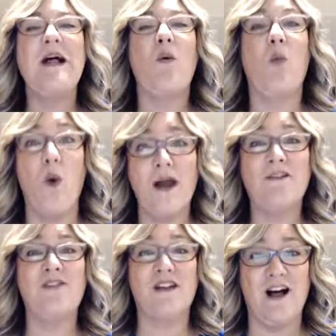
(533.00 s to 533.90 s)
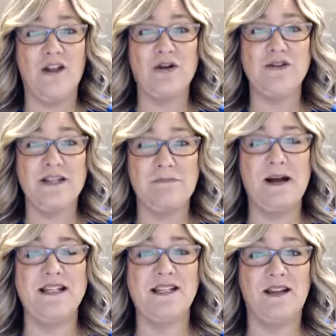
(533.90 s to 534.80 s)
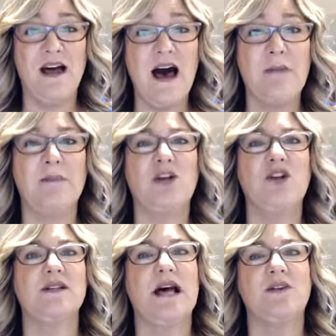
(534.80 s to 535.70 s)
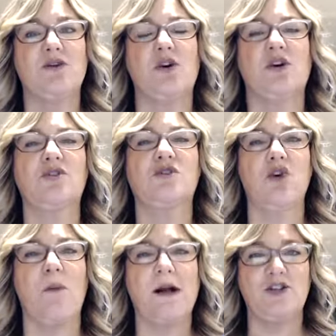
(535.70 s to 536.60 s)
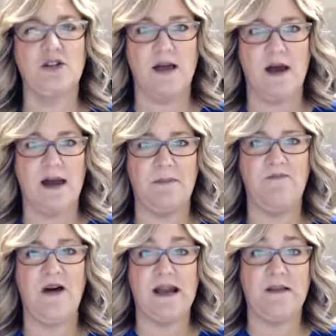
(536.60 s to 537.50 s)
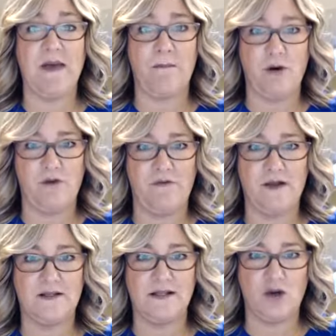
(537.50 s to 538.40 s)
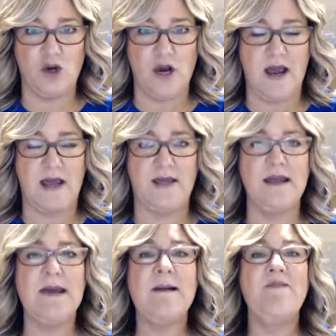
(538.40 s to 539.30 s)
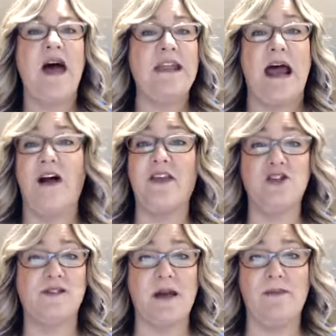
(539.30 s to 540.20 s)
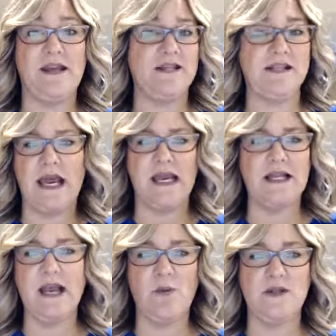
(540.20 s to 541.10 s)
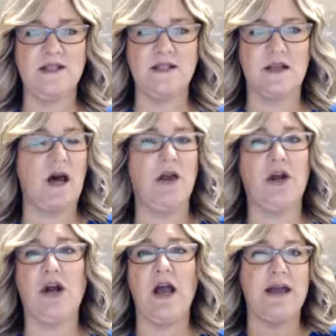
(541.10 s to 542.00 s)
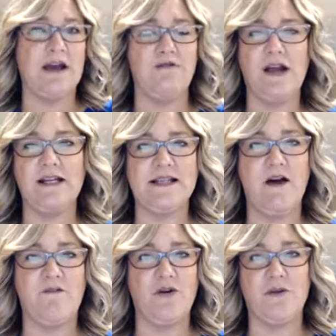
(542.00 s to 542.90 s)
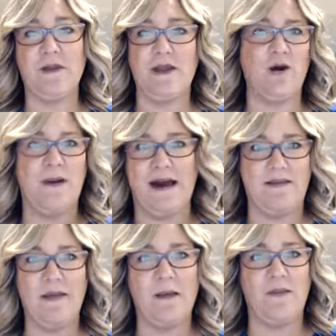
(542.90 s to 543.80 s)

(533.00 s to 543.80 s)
one of the colors in my salon because I took so much time finding that perfect gray. And now they just come in and say, Elaine, what's this color? And I write it down for them and they go buy it and they paint